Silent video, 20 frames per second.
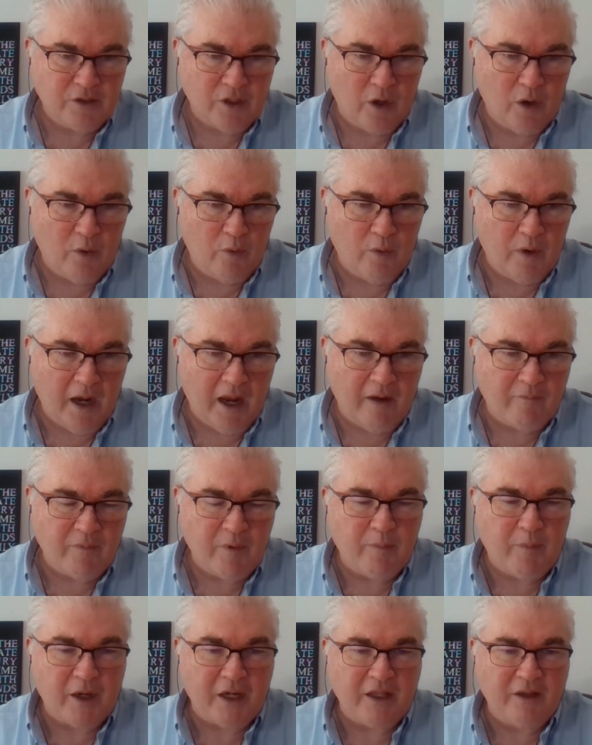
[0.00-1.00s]
So
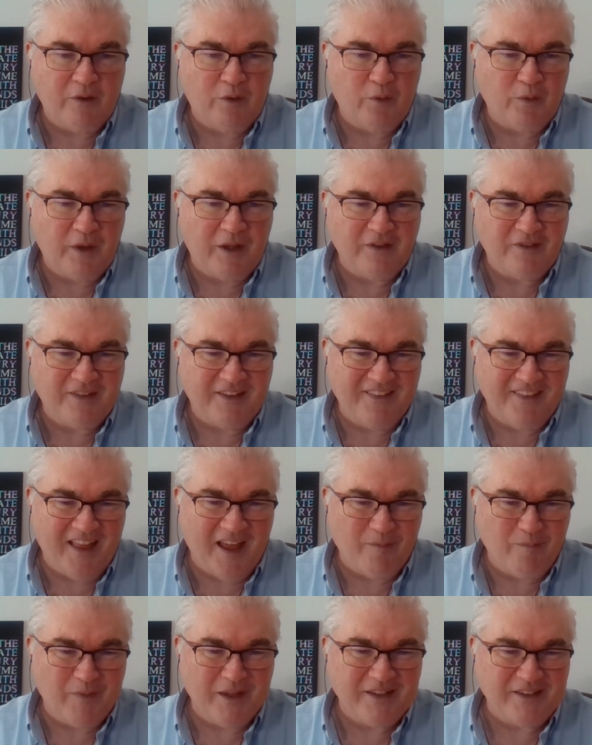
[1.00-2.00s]
everybody who's
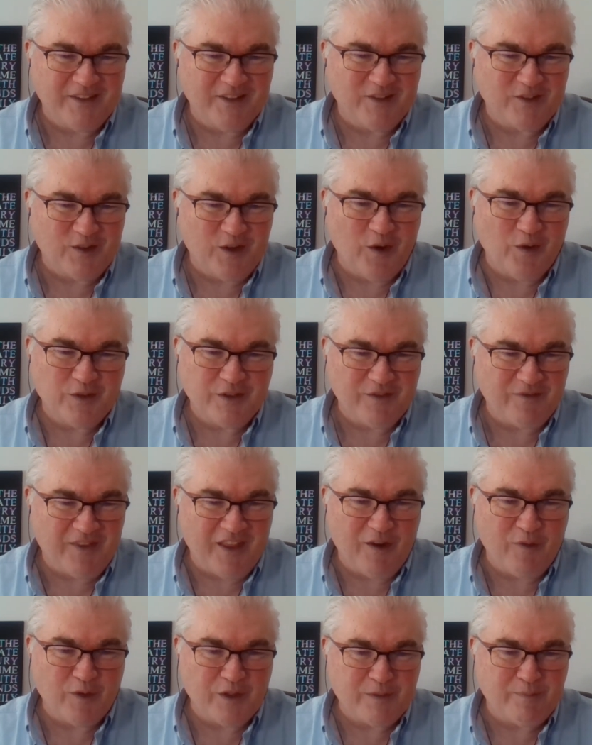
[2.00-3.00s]
in that business knows
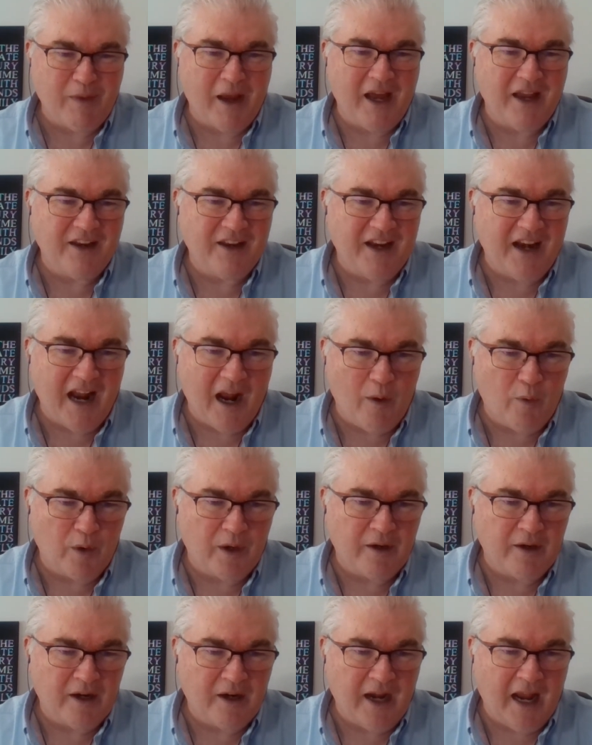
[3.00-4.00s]
if they respond an
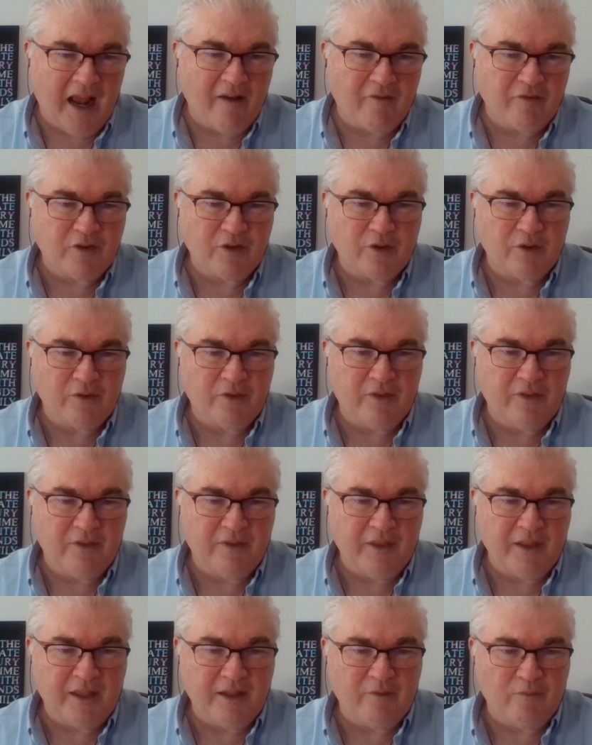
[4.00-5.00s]
hour after
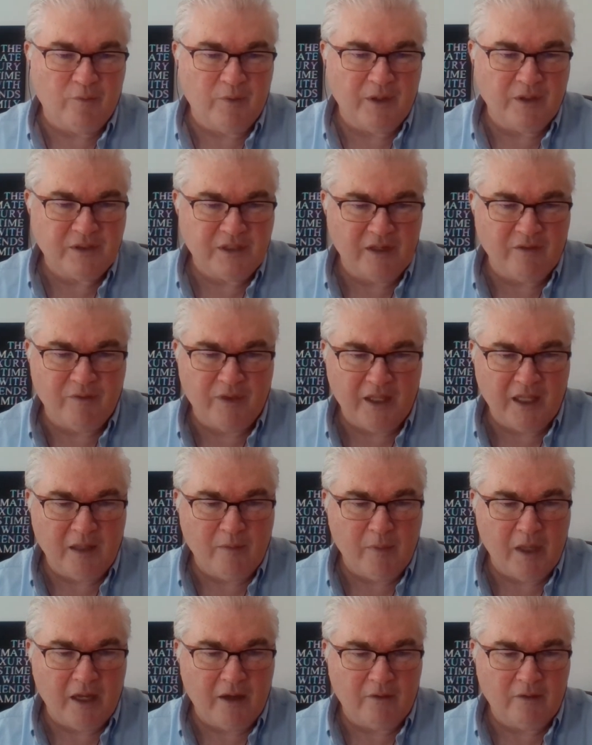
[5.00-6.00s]
they receive
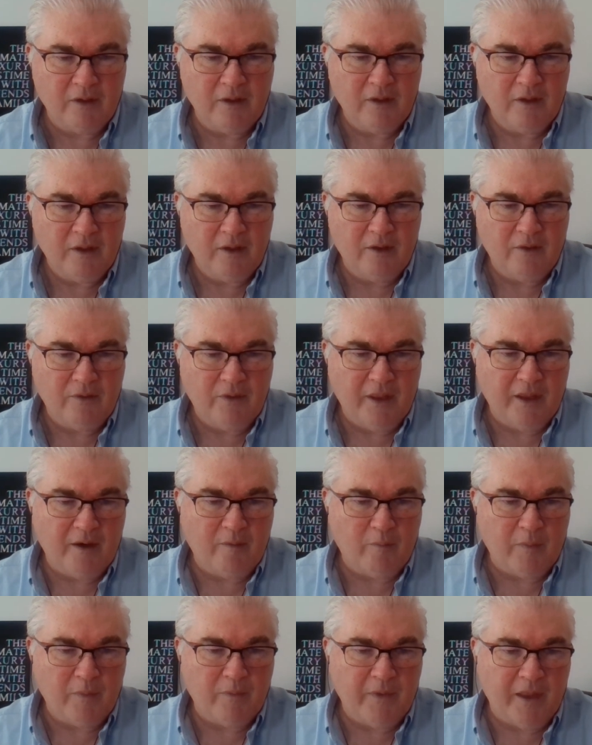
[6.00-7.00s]
the email,
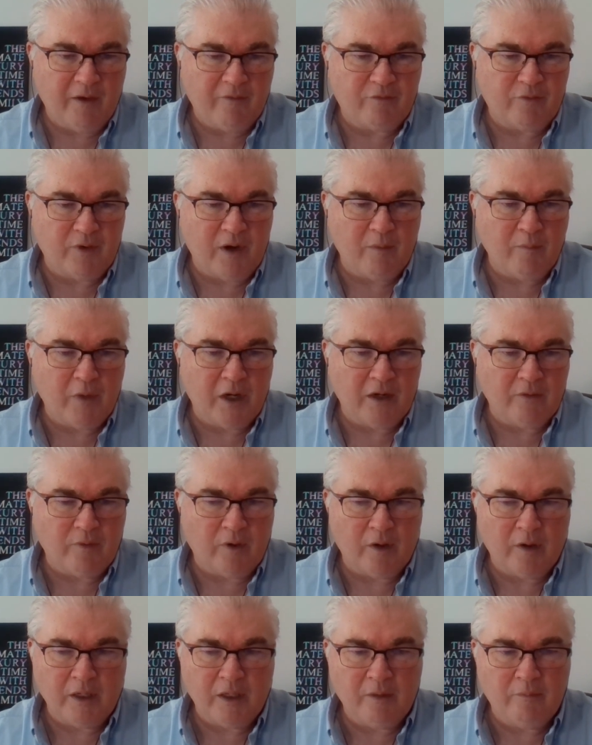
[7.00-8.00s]
that freight might
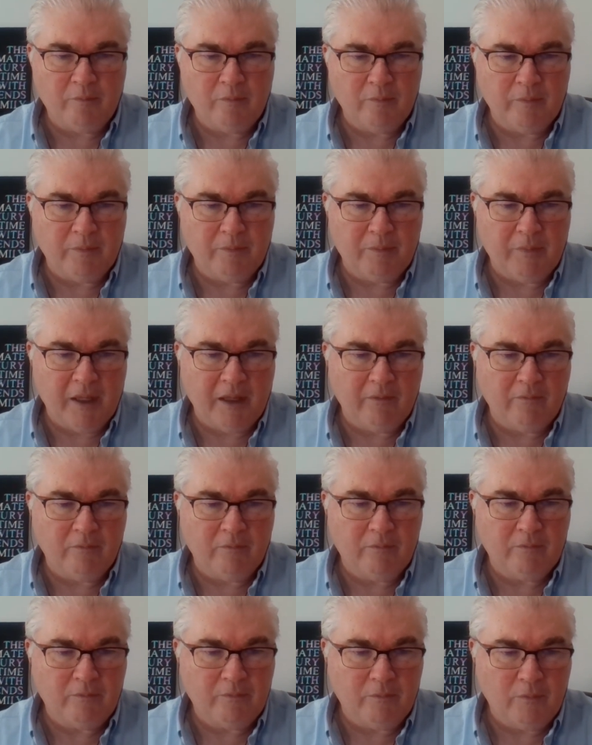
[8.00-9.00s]
have already
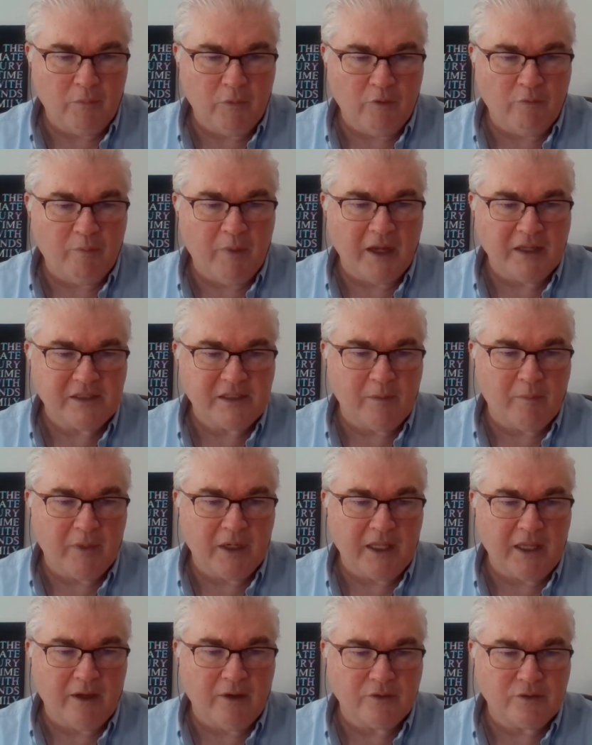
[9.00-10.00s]
been moved by
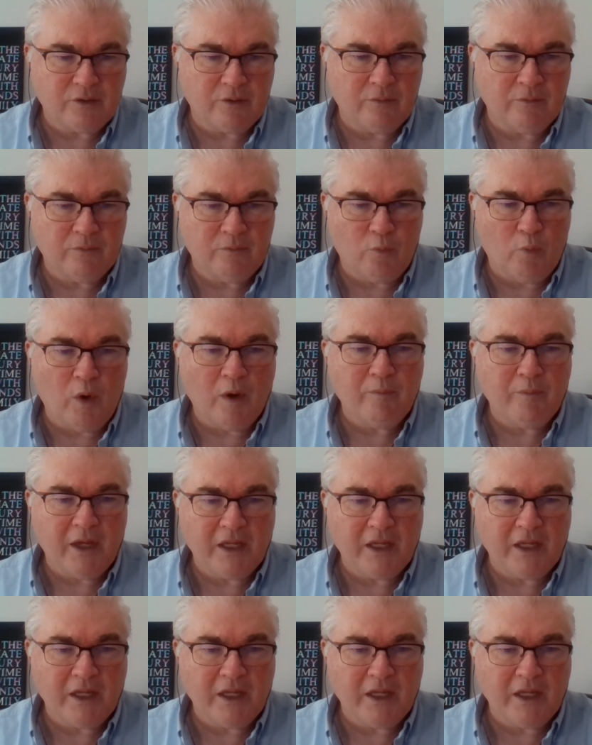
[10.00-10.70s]
somebody else or won